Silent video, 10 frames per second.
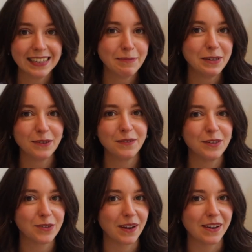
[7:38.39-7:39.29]
Let me know if
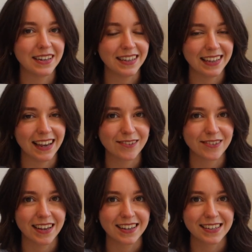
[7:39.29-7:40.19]
you try out any of the
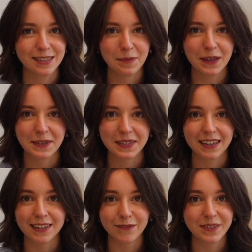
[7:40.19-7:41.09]
exercises, because
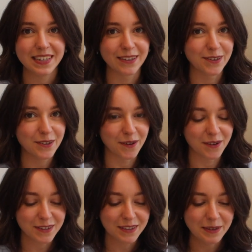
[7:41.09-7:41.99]
I'd love to hear your
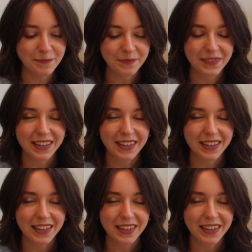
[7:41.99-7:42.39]
thoughts on them.